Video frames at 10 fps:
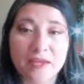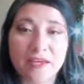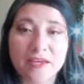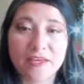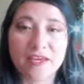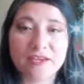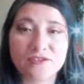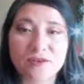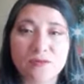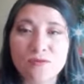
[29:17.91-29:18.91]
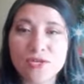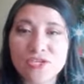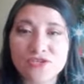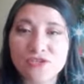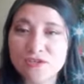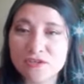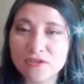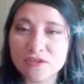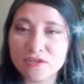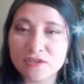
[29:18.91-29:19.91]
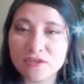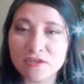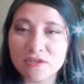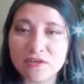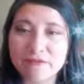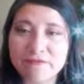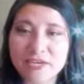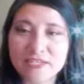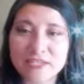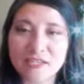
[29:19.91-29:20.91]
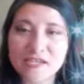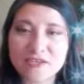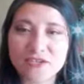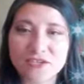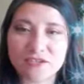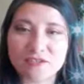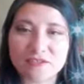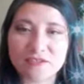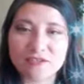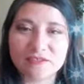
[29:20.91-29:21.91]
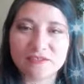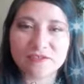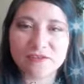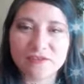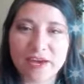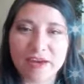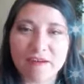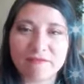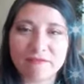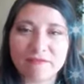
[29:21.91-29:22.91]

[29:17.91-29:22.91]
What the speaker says: Okay, so which resolutions do you have?